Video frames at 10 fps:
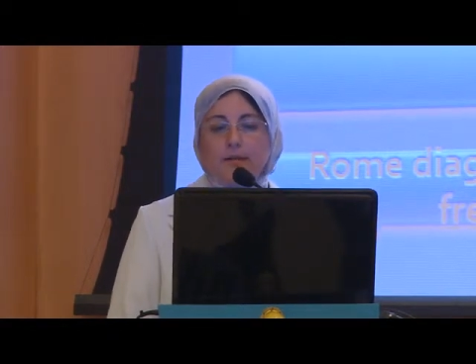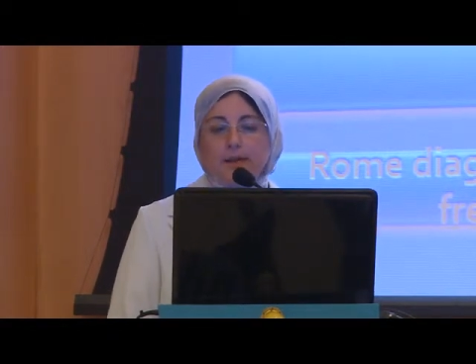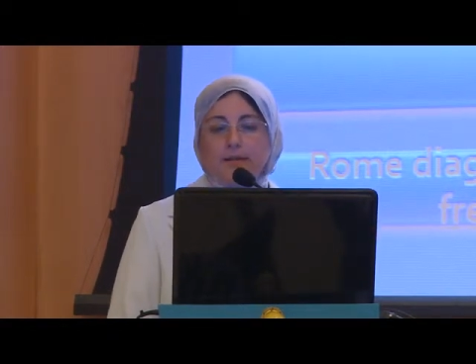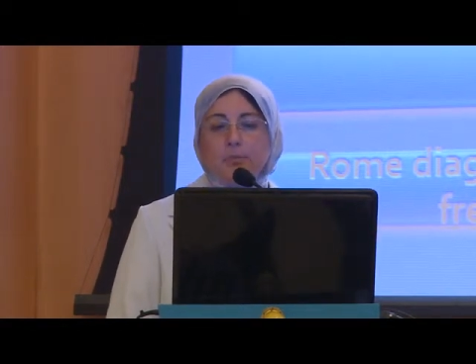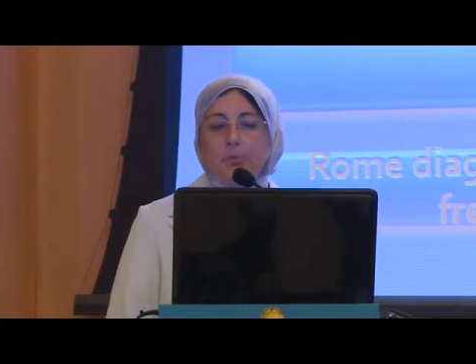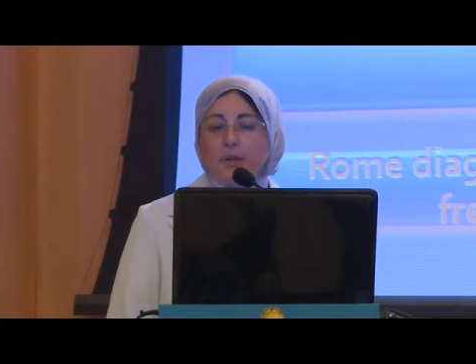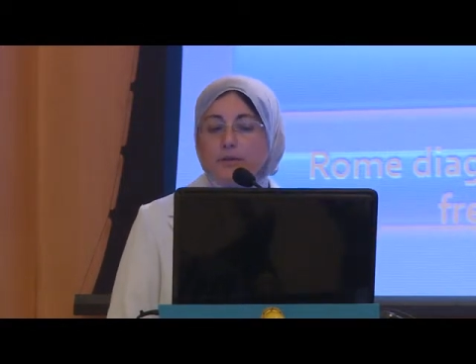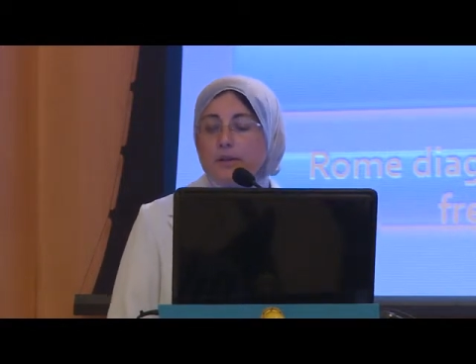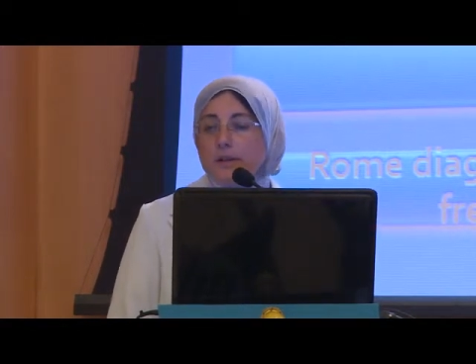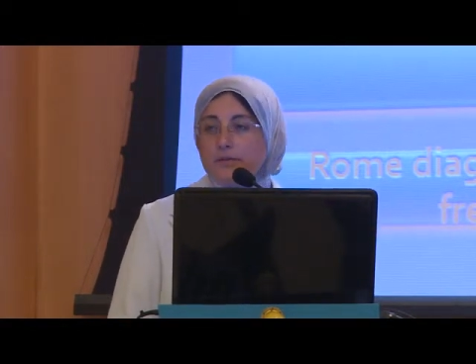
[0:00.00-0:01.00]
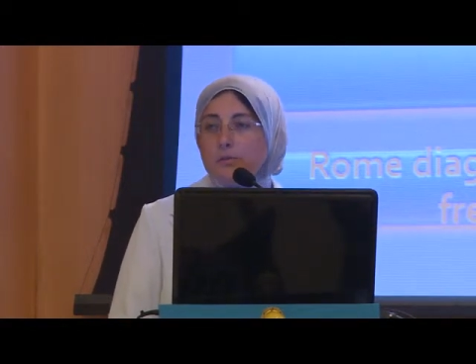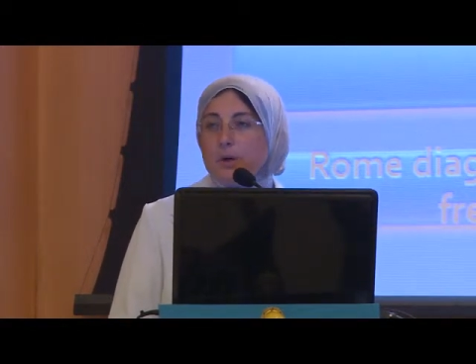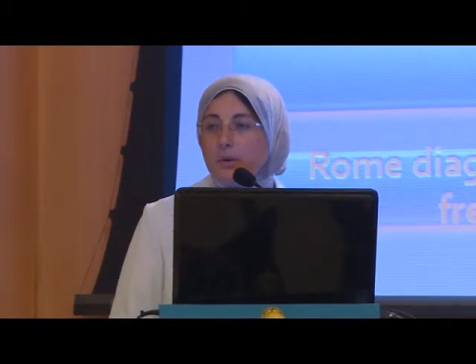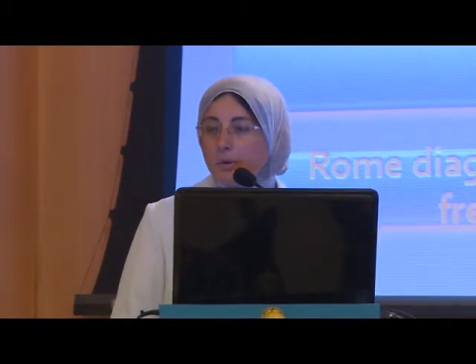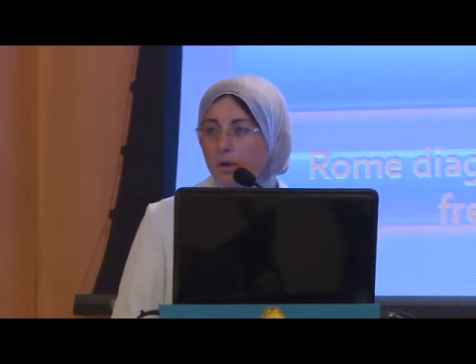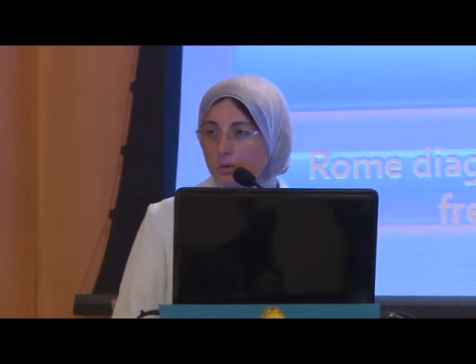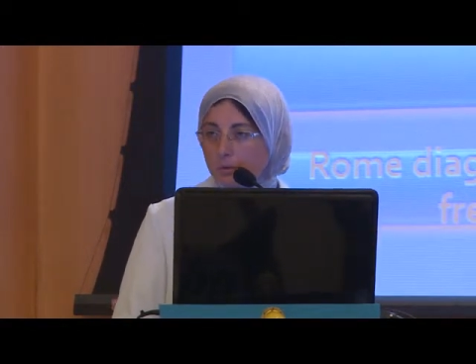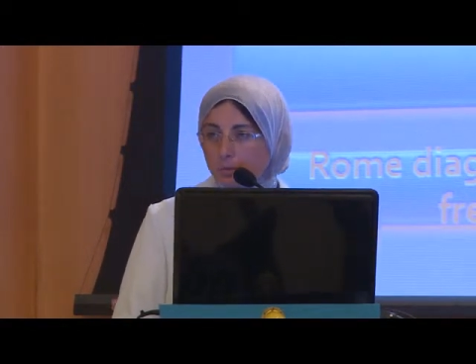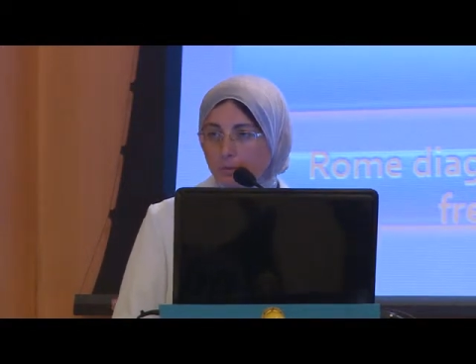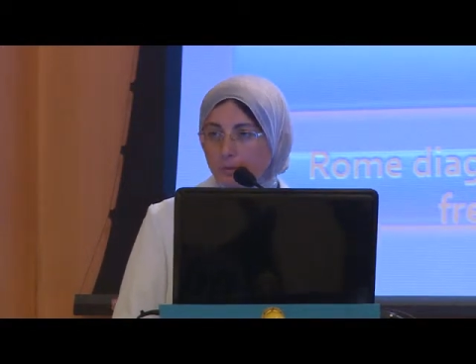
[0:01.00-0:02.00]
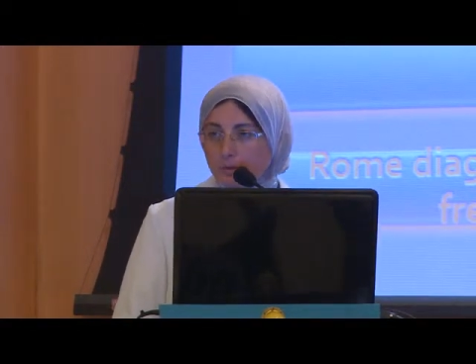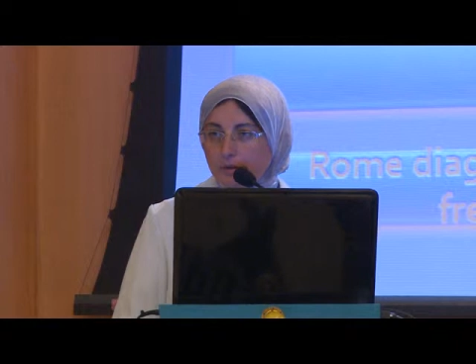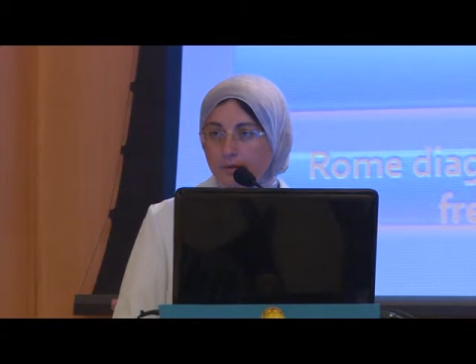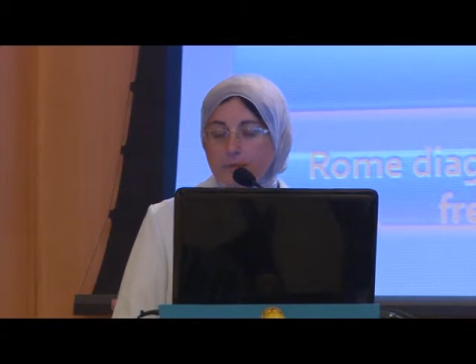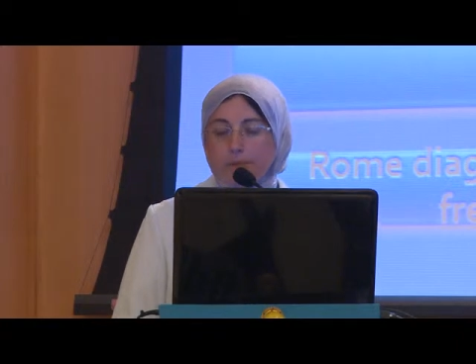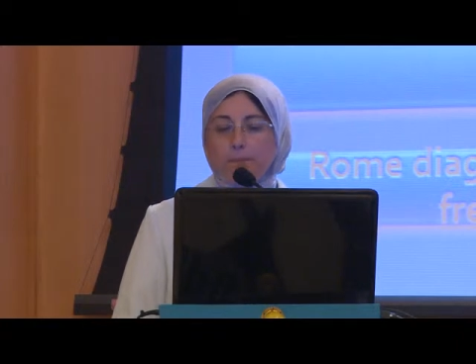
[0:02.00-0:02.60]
that the pain relieved by bowel movement